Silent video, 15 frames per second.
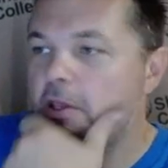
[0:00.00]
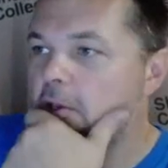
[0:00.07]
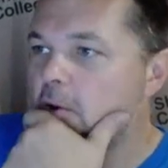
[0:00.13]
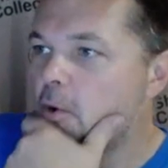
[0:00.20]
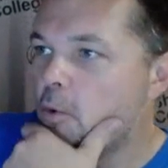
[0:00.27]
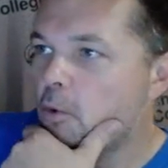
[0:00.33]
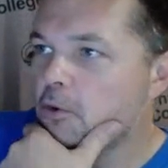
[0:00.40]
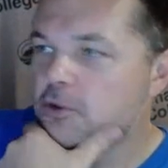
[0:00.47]

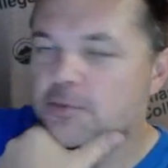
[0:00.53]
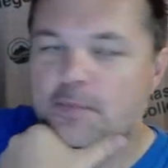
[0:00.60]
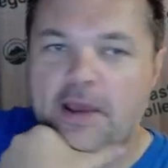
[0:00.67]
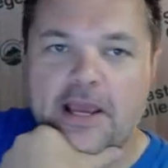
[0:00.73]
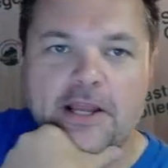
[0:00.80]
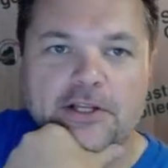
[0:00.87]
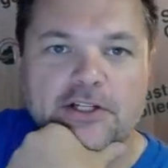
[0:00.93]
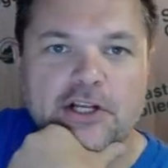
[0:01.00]
course
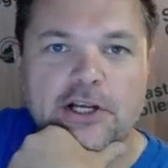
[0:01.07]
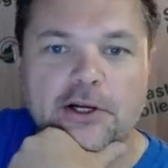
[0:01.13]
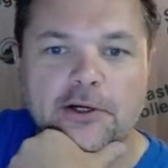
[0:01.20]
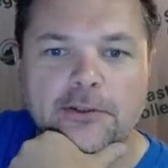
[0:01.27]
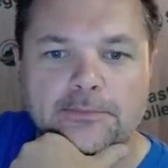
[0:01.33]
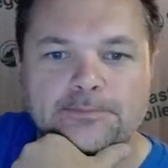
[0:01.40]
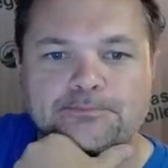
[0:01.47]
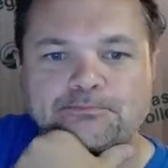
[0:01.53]
page here.
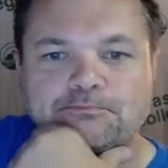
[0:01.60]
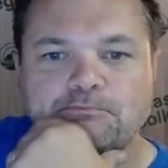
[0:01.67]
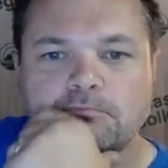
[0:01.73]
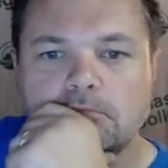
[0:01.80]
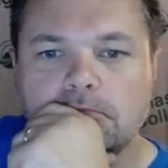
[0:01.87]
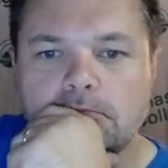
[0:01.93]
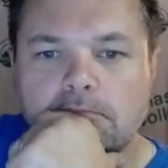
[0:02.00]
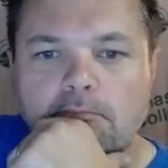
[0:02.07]

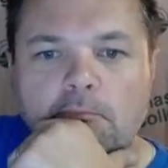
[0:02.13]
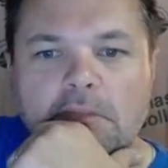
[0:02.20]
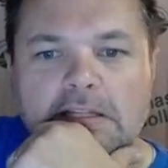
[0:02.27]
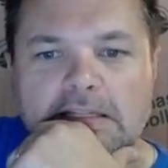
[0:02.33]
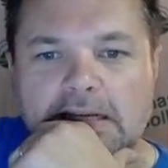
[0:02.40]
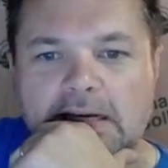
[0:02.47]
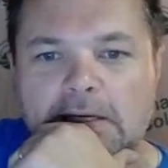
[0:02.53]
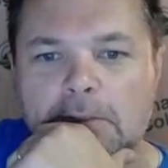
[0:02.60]

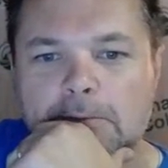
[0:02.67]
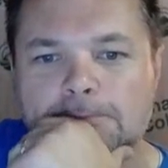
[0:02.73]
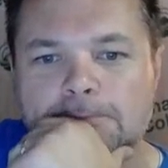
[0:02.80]
Now,